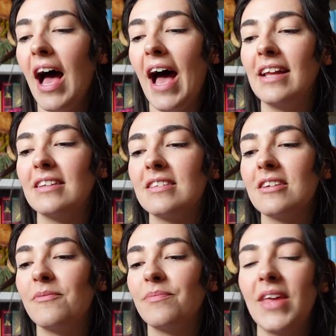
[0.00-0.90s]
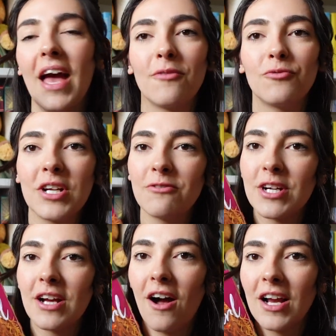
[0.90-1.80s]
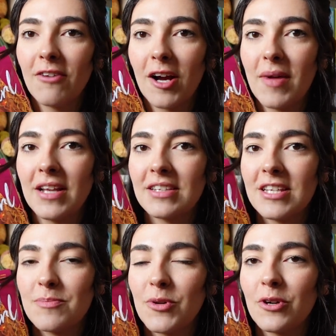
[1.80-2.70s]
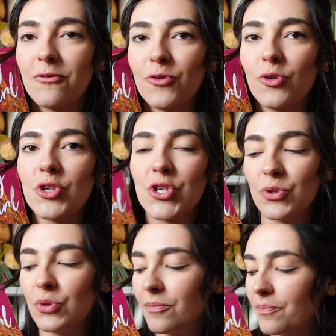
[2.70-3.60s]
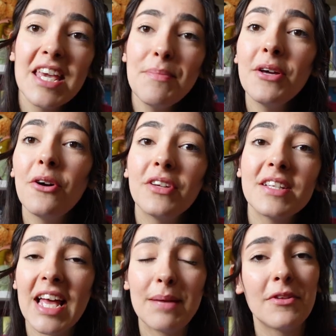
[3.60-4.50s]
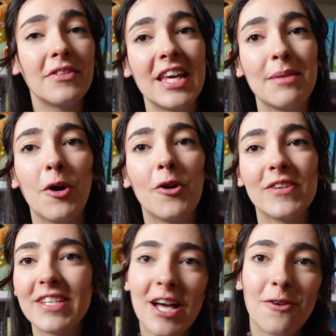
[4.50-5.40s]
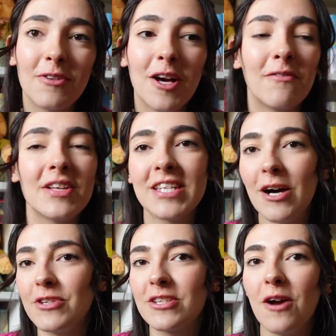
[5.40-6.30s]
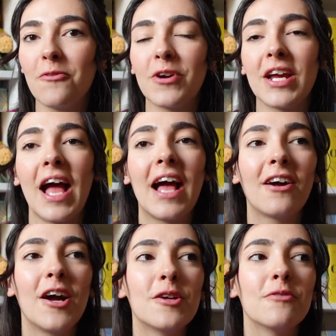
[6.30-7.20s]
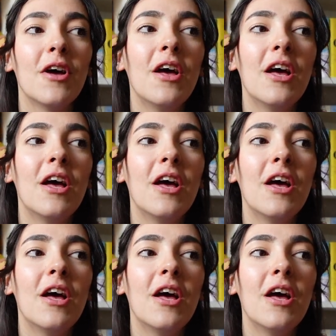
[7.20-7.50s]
And yeah, really, really highly recommend this book for sure. Keeping on the same theme of self-love, self-discovery, and kind of